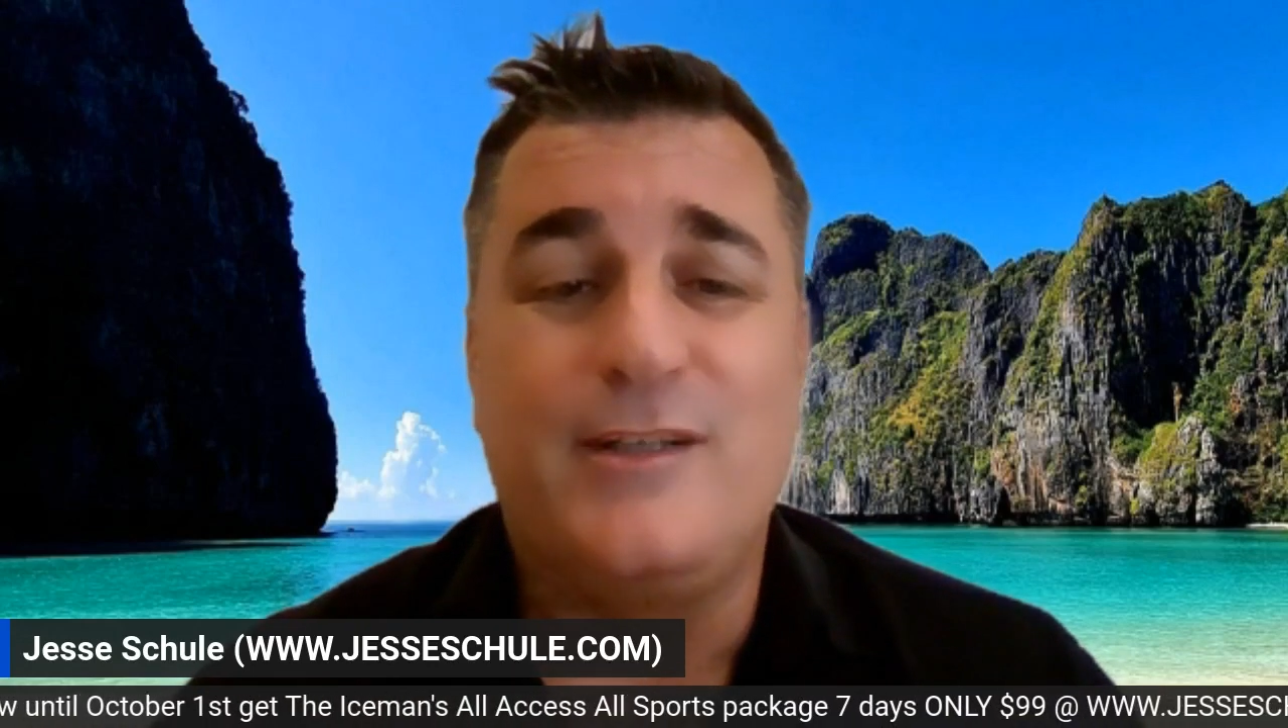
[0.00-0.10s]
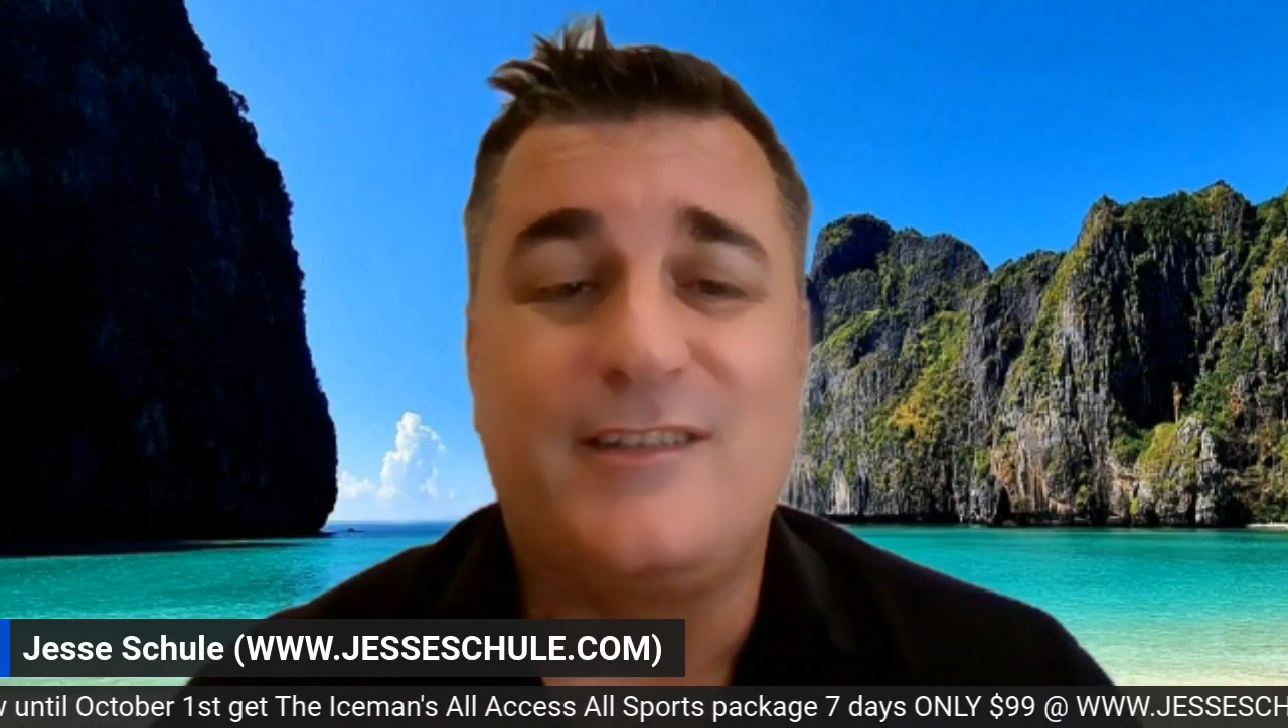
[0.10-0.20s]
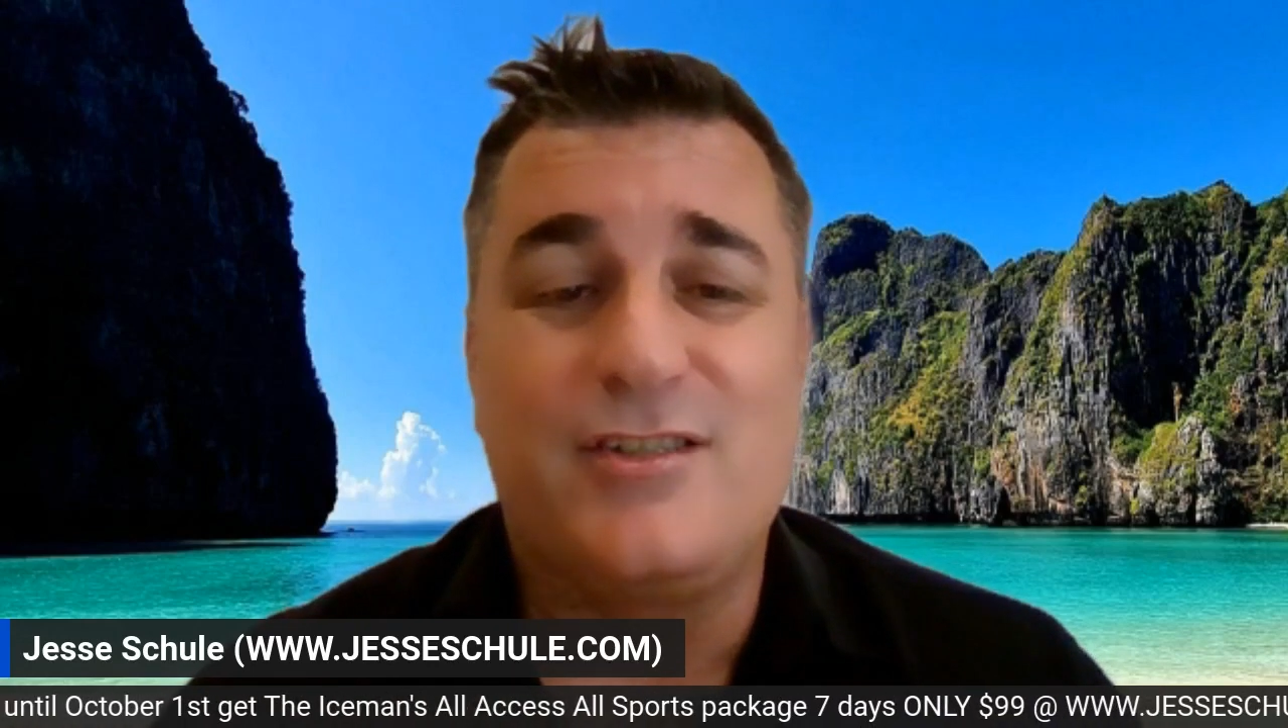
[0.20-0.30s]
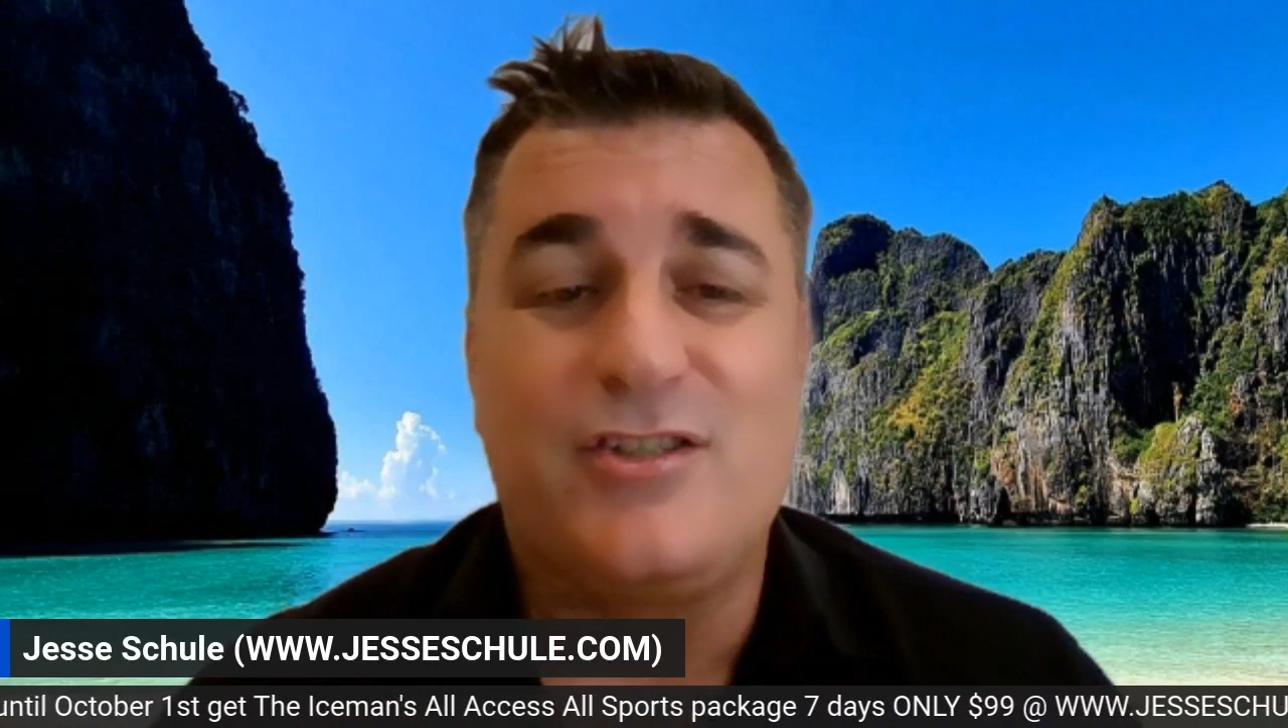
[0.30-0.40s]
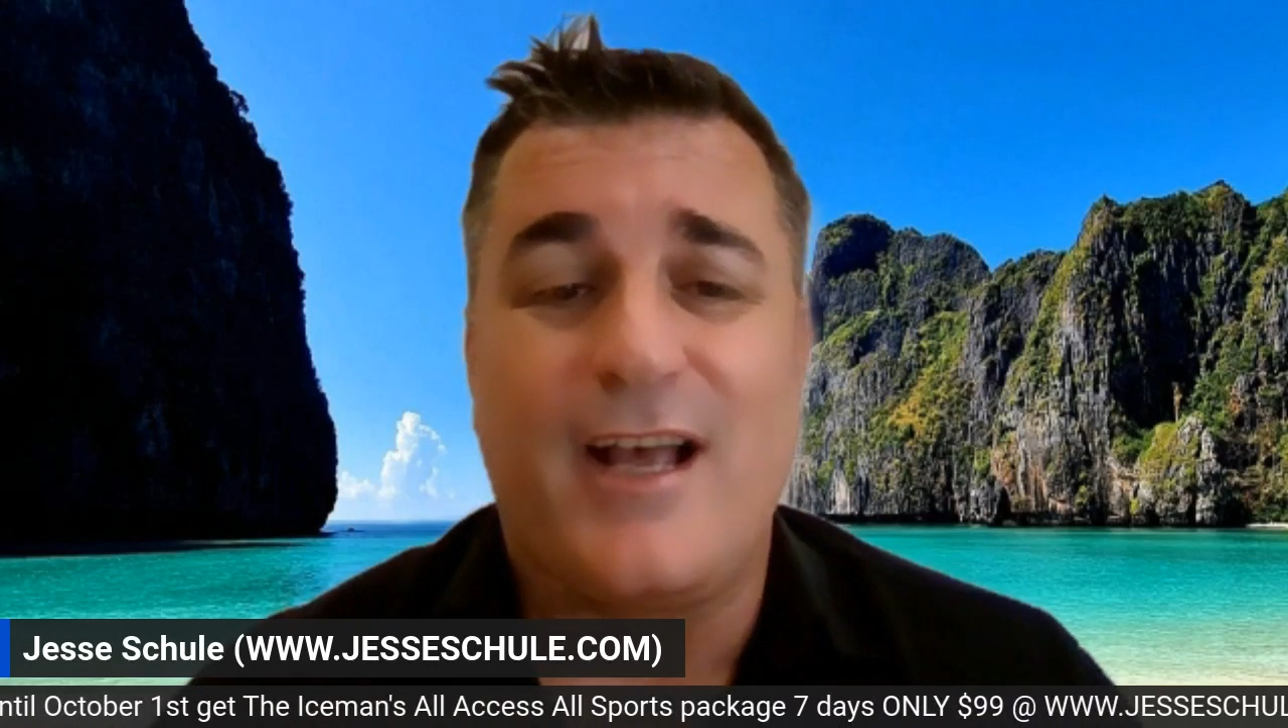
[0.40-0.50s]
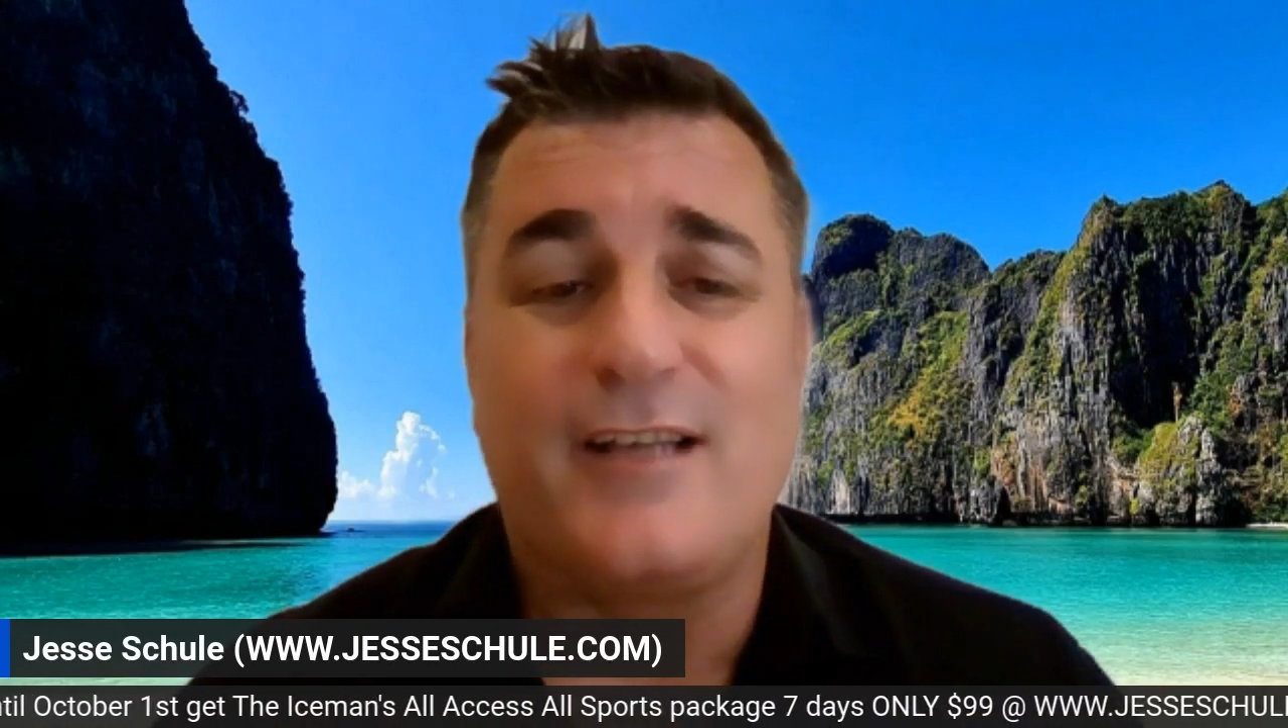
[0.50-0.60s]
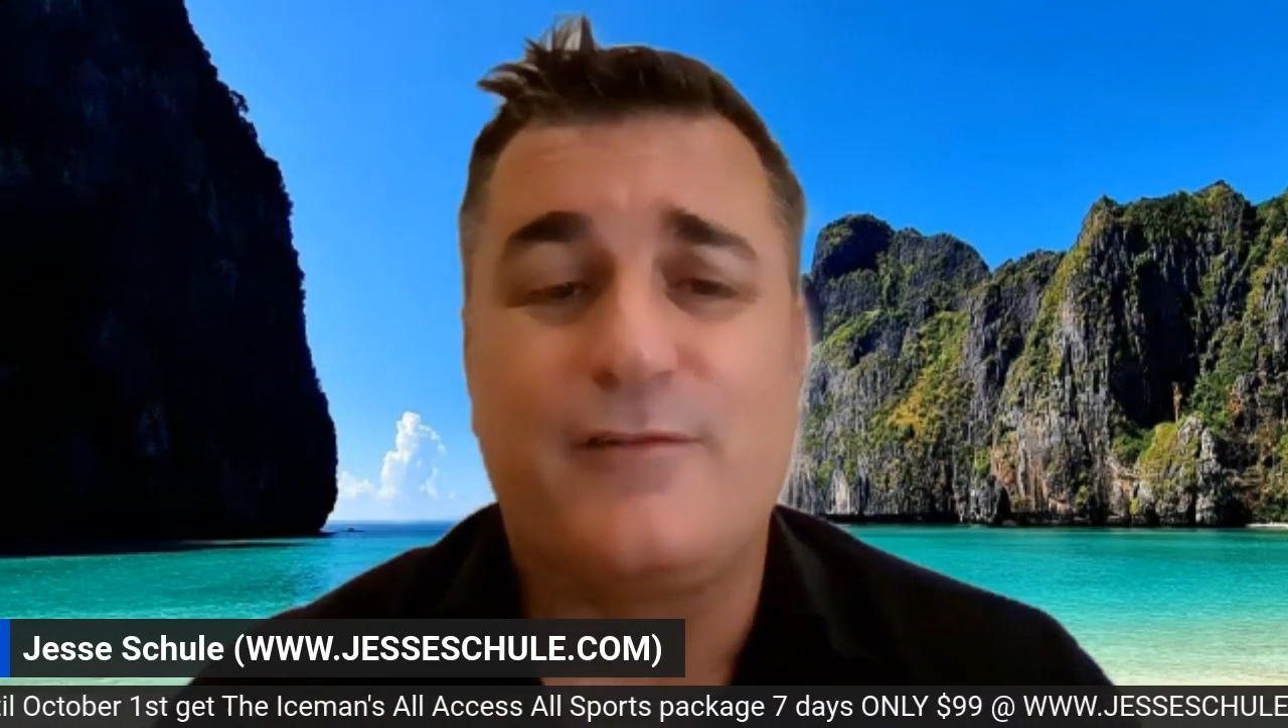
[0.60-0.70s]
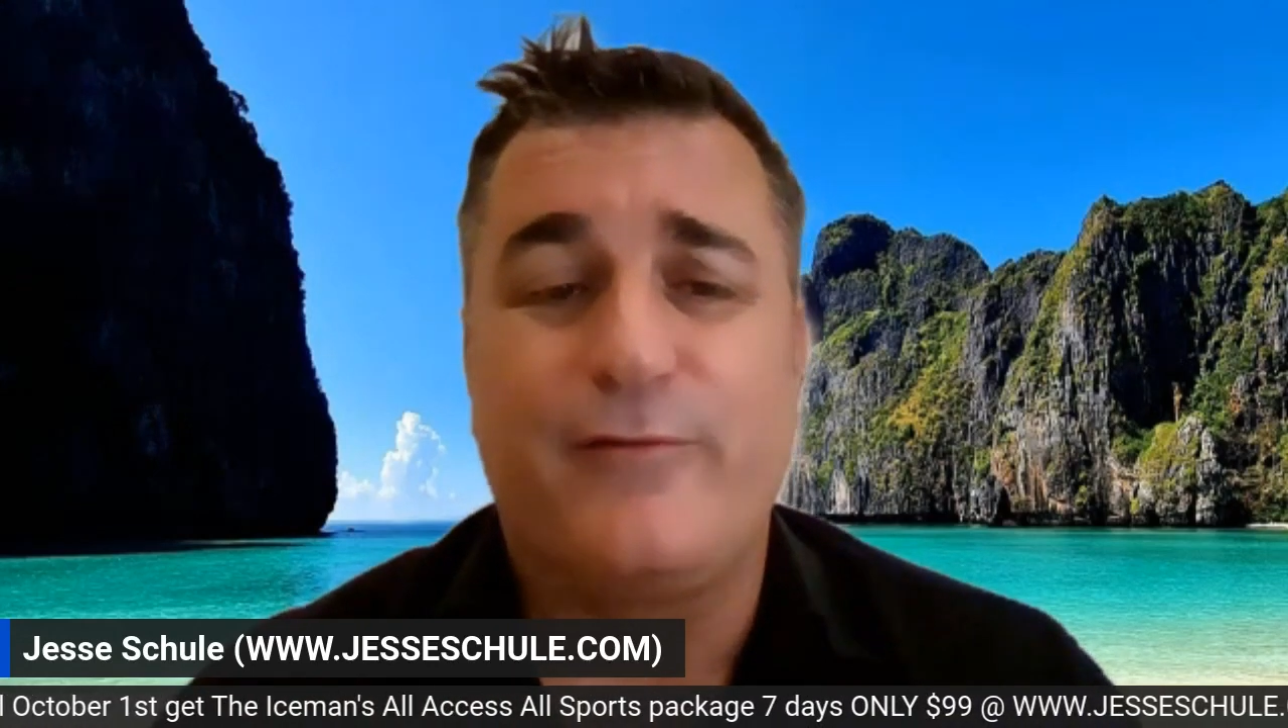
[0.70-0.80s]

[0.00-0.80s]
suggest